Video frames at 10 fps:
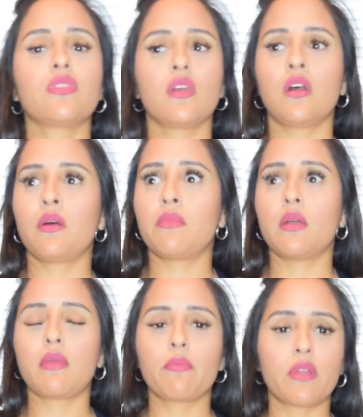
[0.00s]
um,
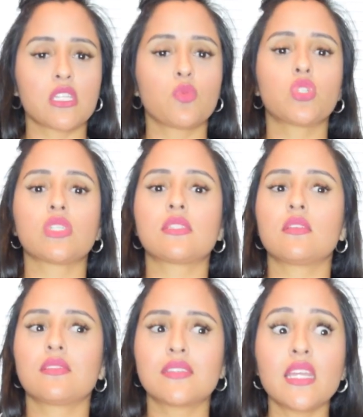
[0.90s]
my breast will just
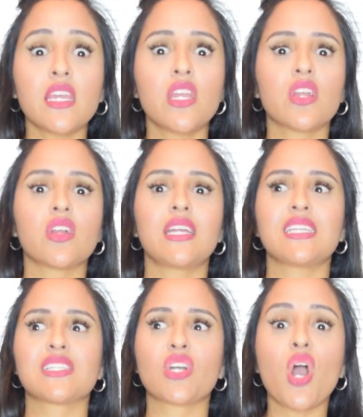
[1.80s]
sit here and
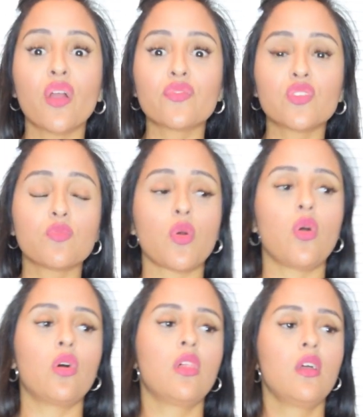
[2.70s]
it's
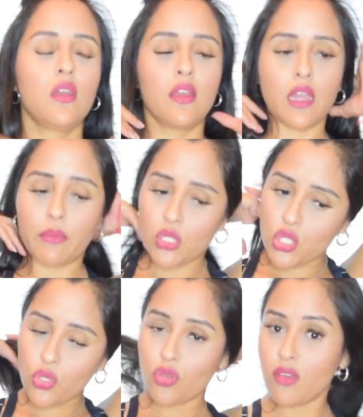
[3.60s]
comfortable. I'm gonna
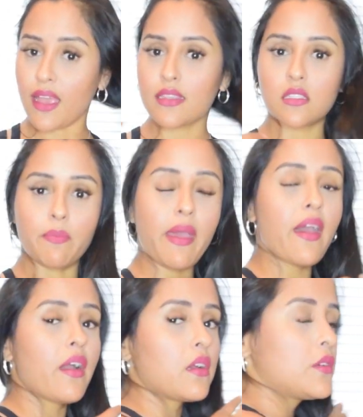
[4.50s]
show you guys the
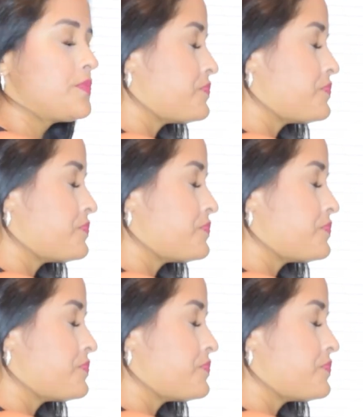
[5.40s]
back.